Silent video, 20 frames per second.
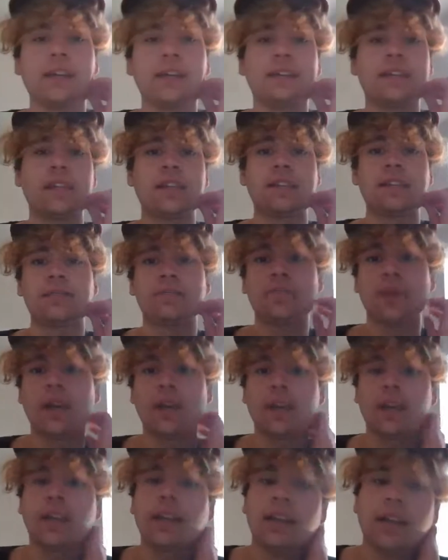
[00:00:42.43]
Stetson
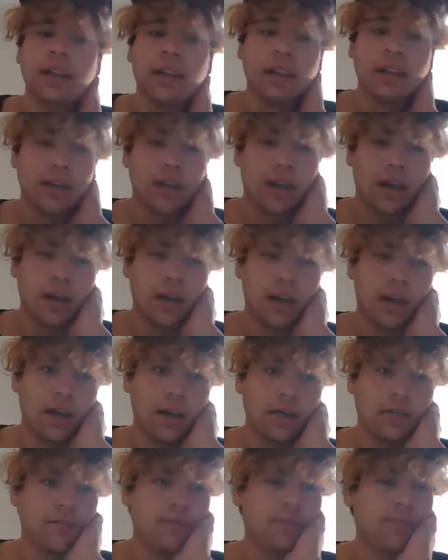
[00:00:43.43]
Bennett
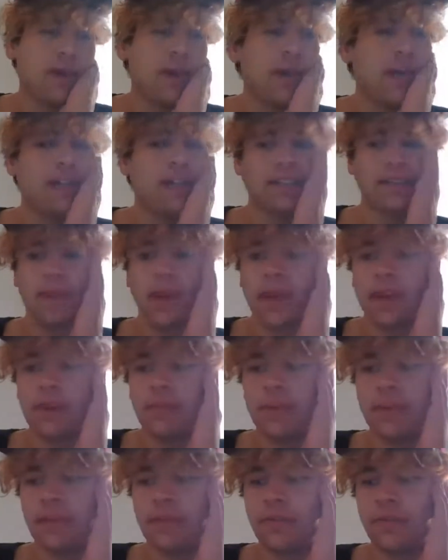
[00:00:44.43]
pass may have
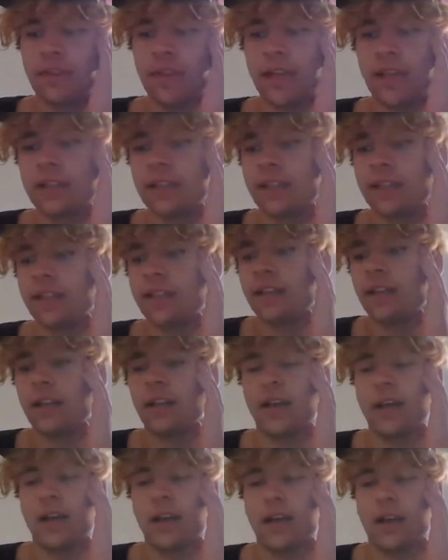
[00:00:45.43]
been deflected.
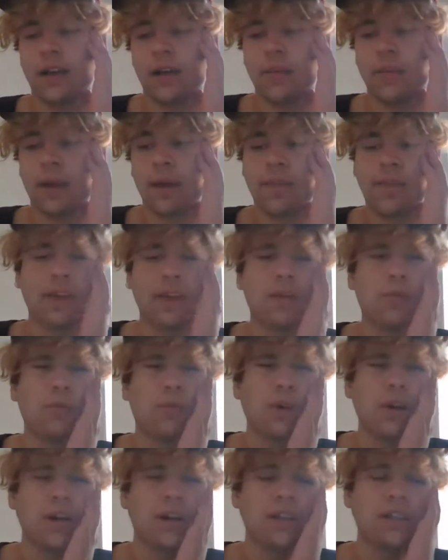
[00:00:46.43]
I think it
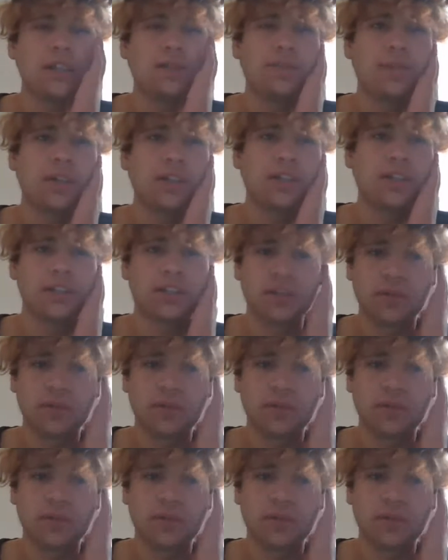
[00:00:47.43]
was, but he just